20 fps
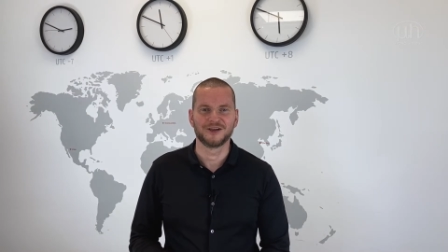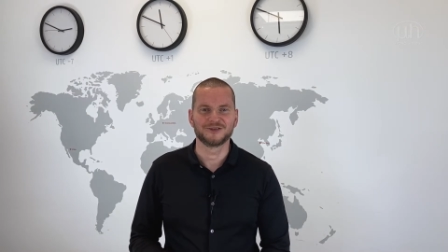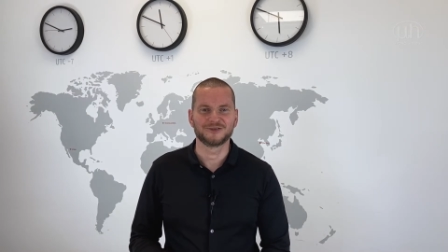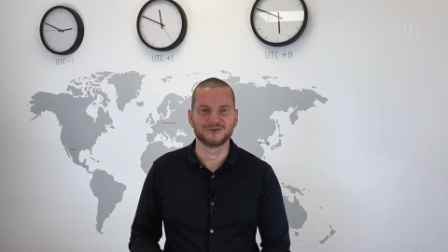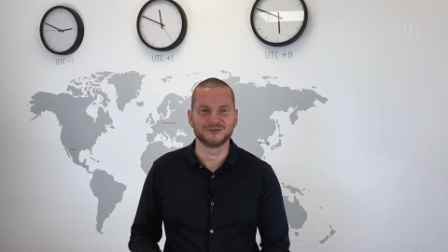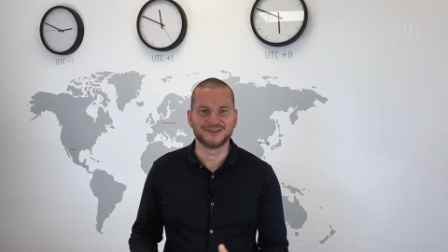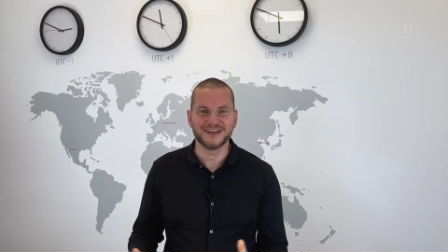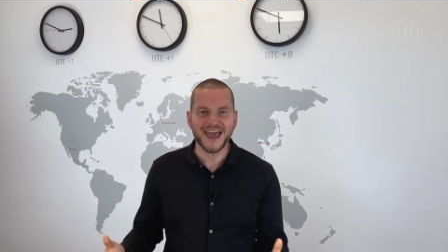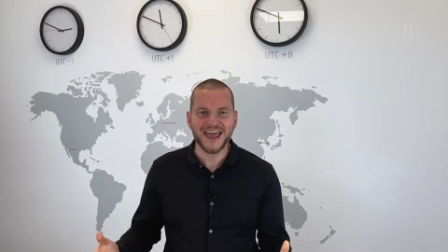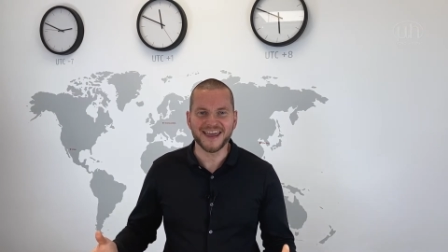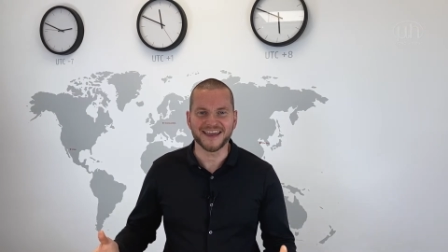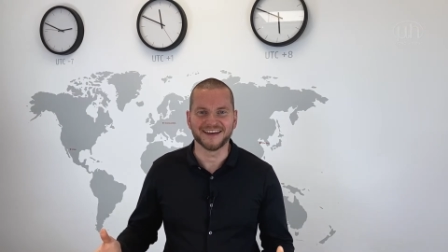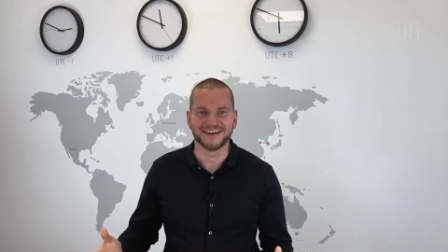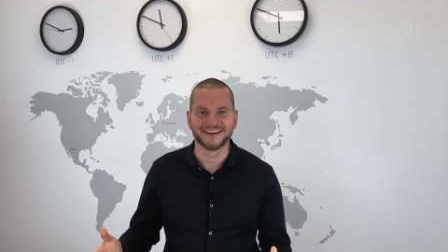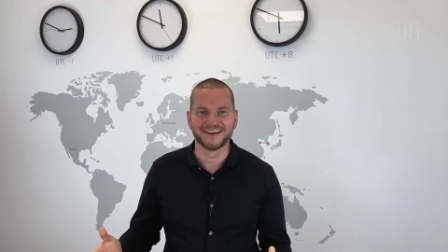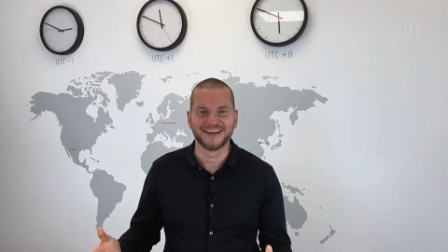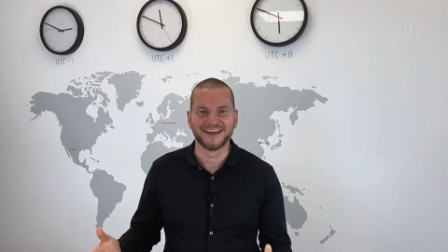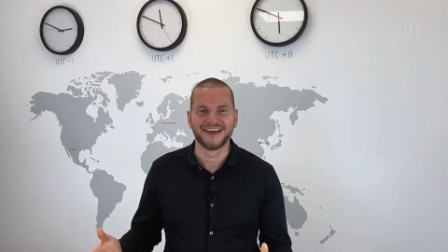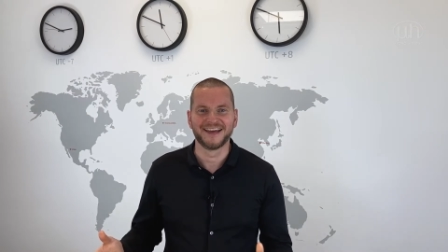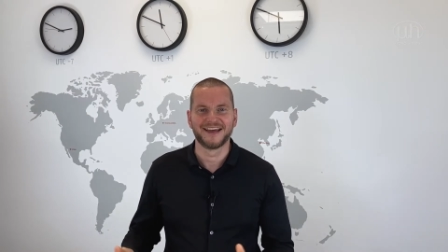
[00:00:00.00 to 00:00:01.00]
Today
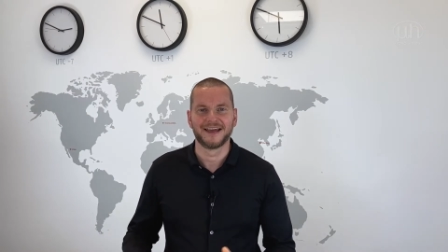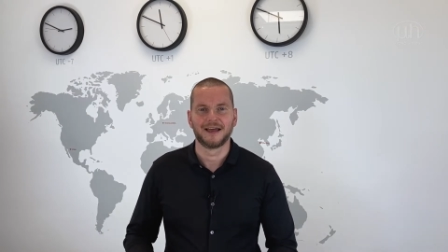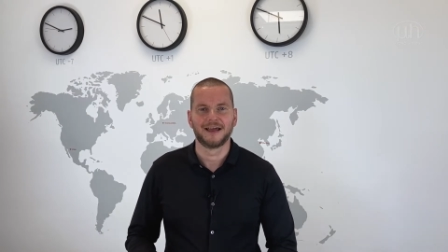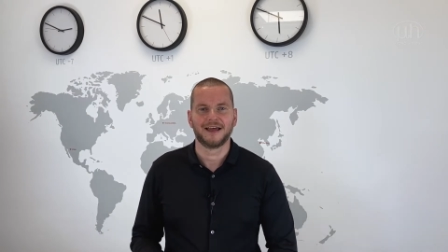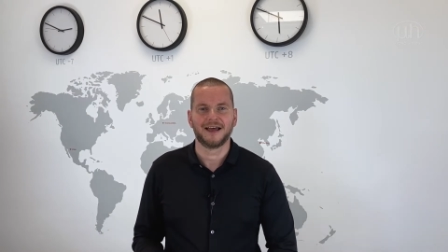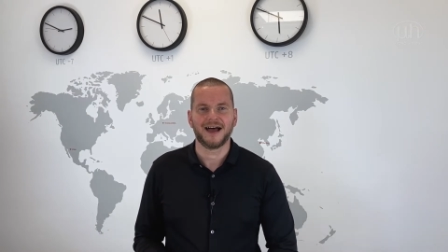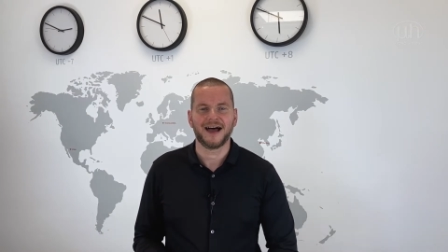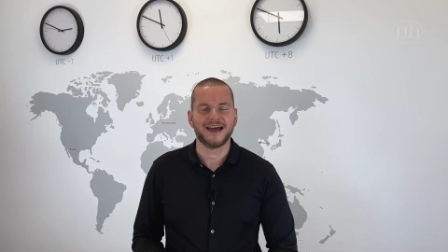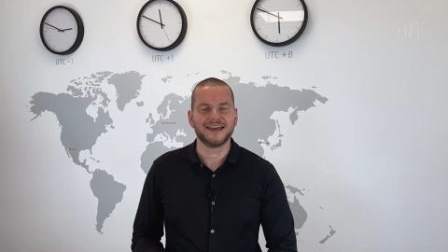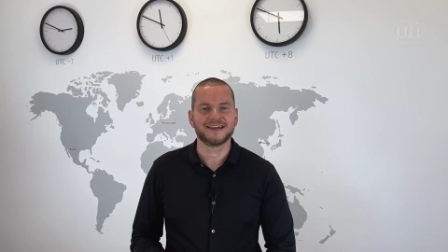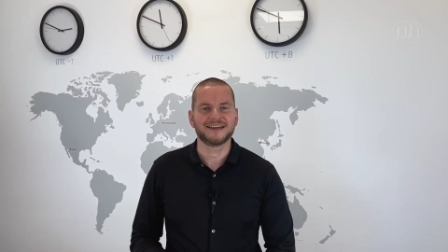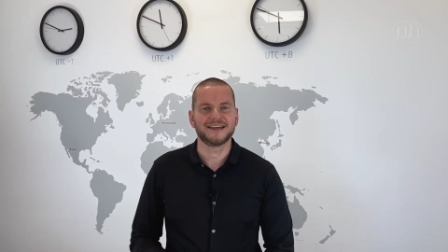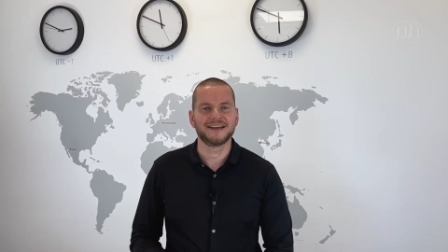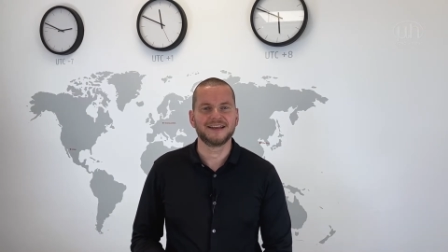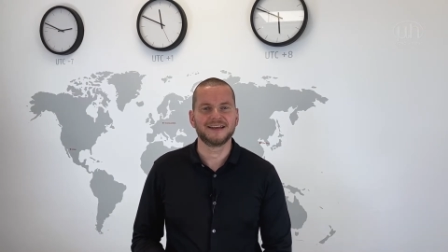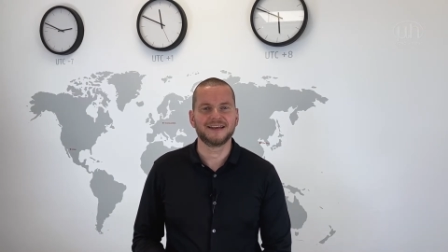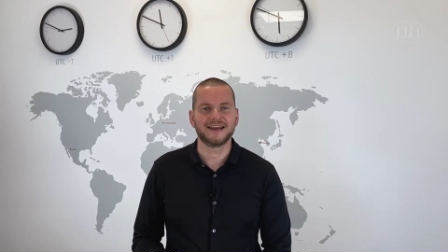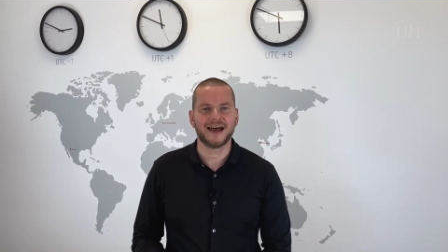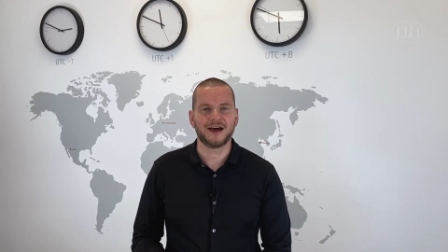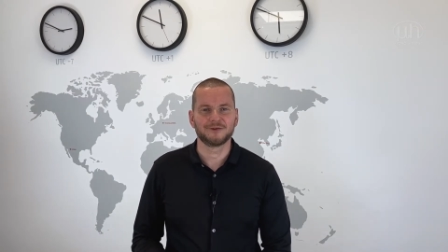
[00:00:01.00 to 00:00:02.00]
I can
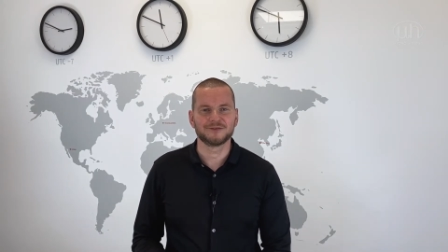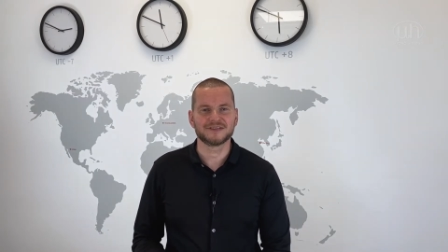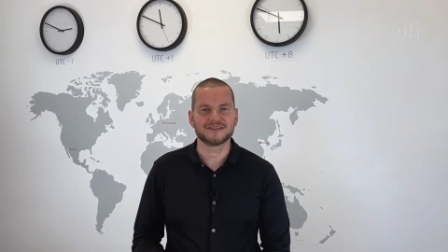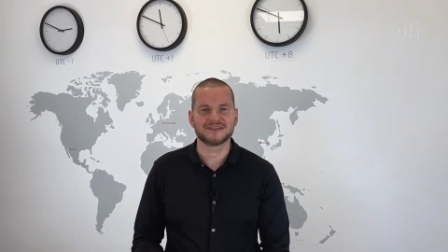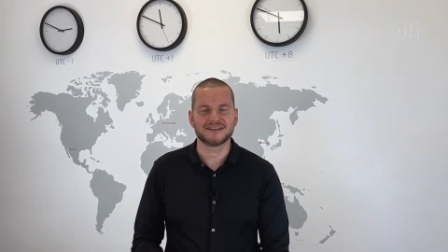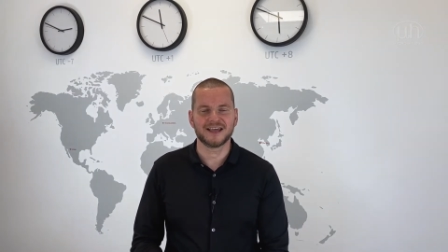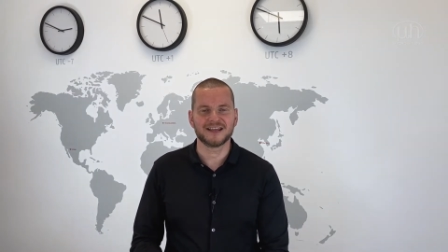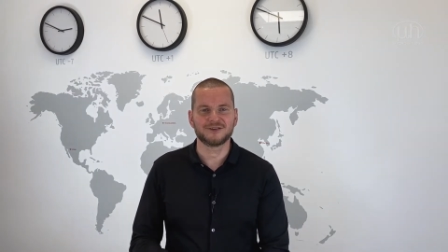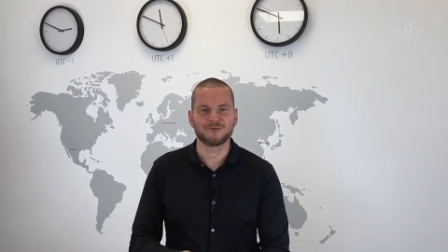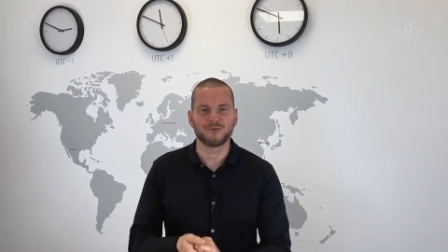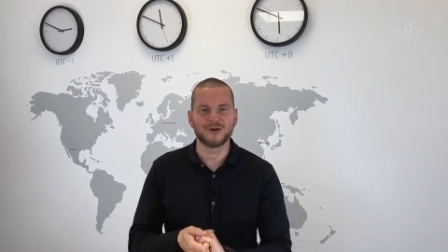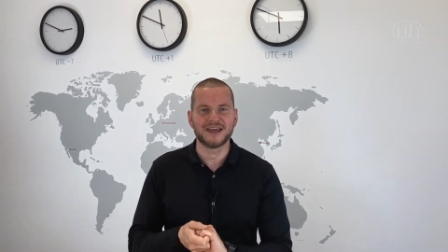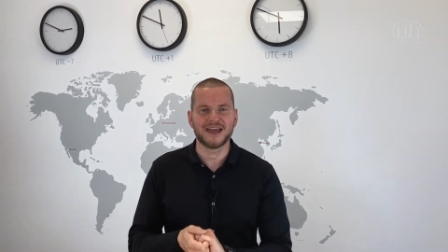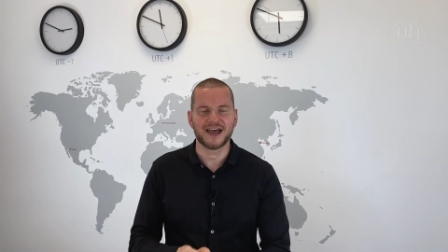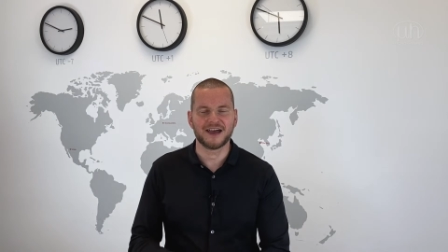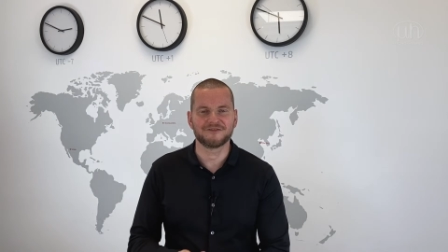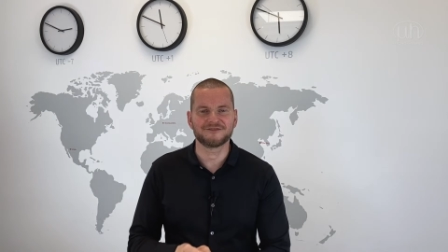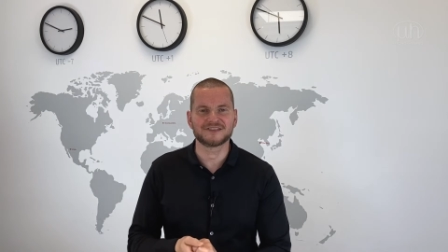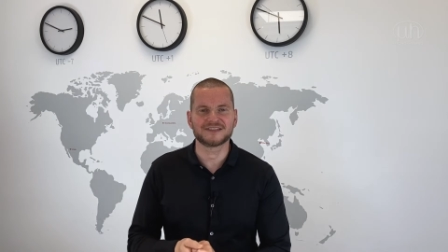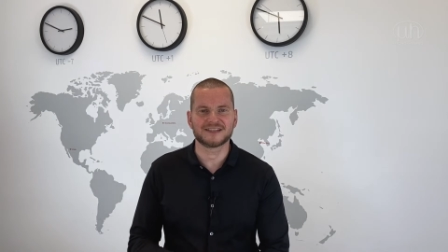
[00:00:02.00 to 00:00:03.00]
announce that we
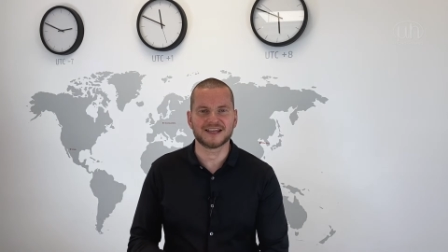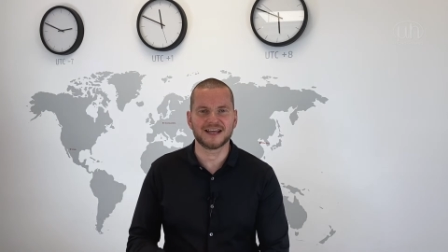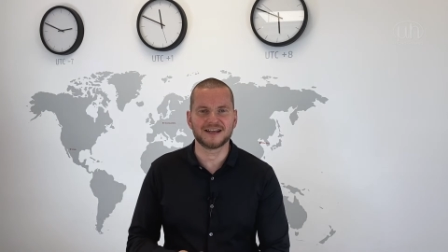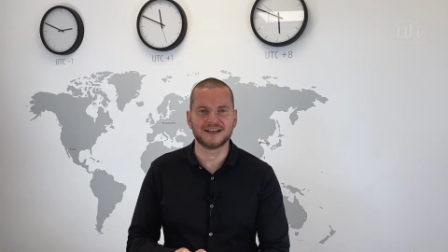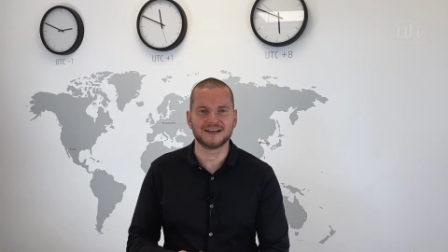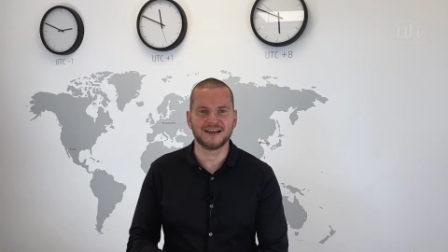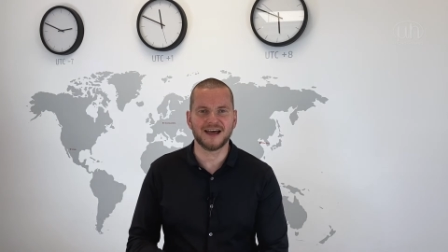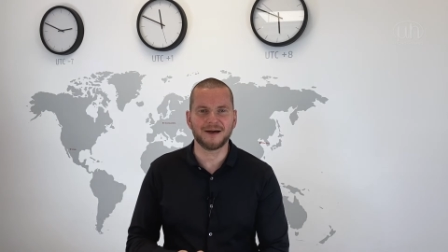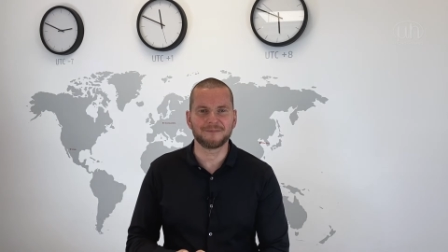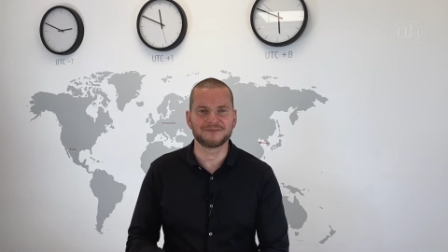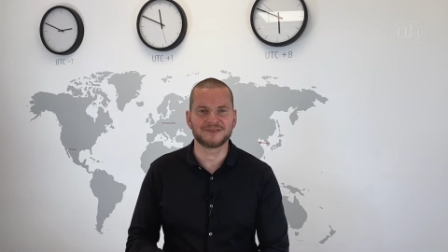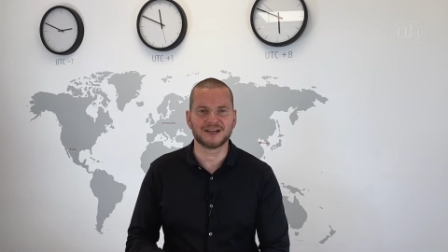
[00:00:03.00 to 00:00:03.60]
have set it up.